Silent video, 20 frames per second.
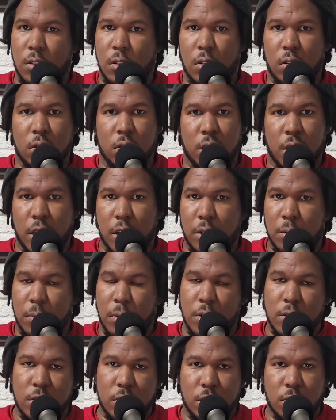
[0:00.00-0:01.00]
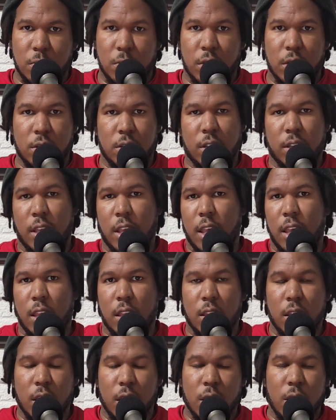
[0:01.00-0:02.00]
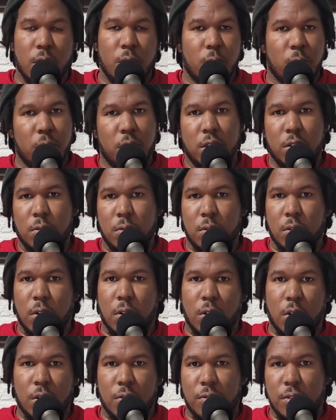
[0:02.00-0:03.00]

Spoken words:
lawn care person where it's like, hey, we do it all?